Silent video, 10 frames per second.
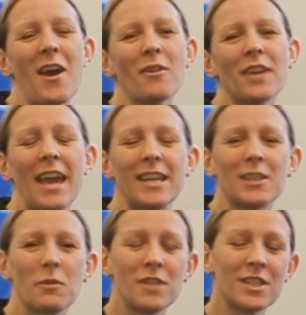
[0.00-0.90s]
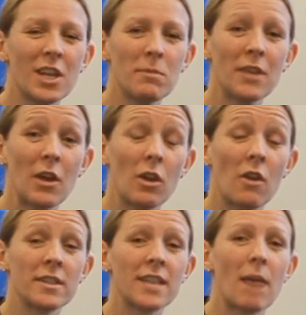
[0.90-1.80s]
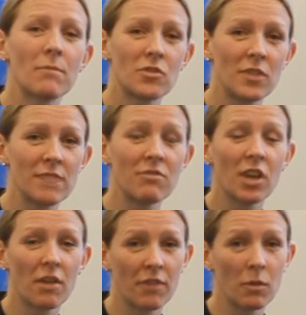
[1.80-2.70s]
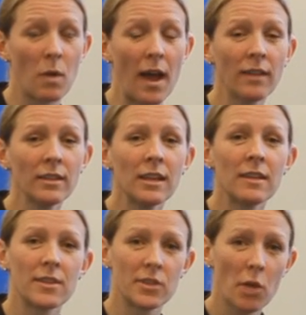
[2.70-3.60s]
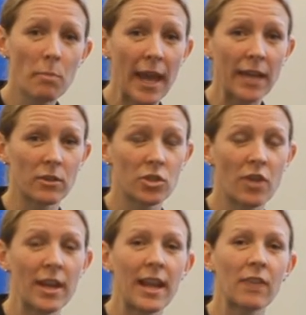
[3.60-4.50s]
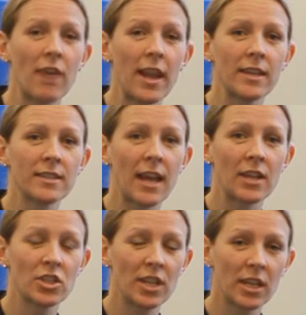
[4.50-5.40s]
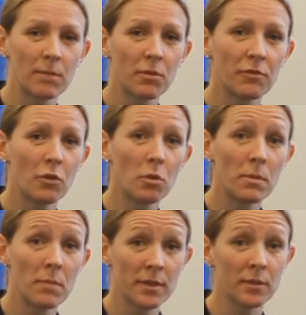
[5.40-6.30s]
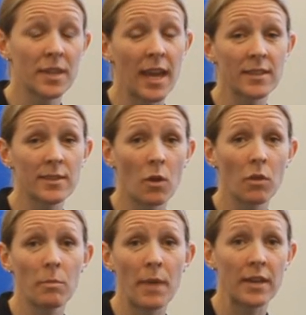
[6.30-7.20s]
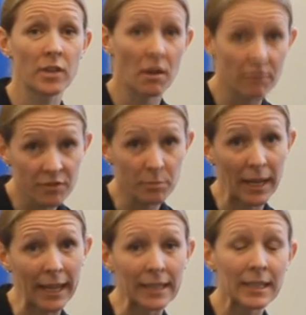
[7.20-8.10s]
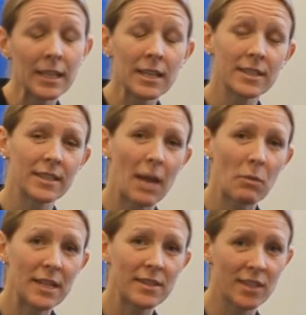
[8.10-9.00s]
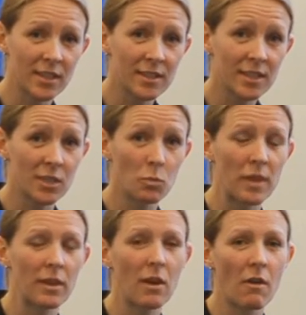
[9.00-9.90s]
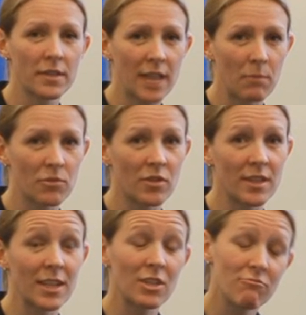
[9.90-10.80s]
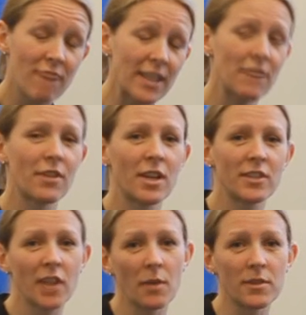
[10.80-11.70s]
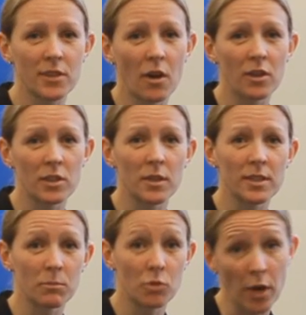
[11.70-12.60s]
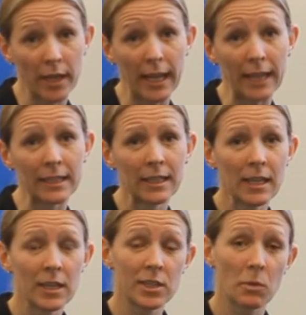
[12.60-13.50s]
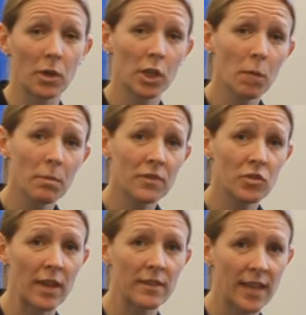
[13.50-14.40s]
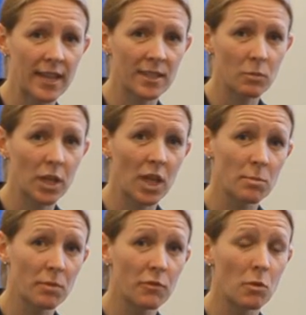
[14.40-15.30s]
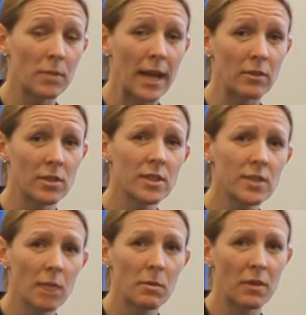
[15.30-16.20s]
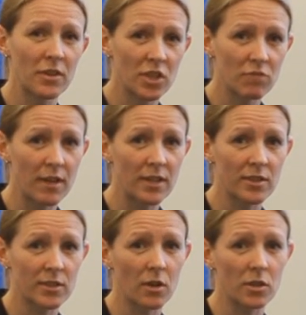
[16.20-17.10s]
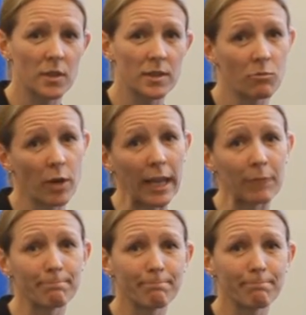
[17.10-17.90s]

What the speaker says: Okay, so we've determined that Lauren's hamstring is recovering well. There's no pain on straight leg raise and she can perform the muscle tests on the bed comfortably. So now we need to consider whether Lauren's hamstring is actually ready for her to go and start doing some training. So we've got a couple of strength tests that we're going to perform now to determine whether she's ready to start doing some running.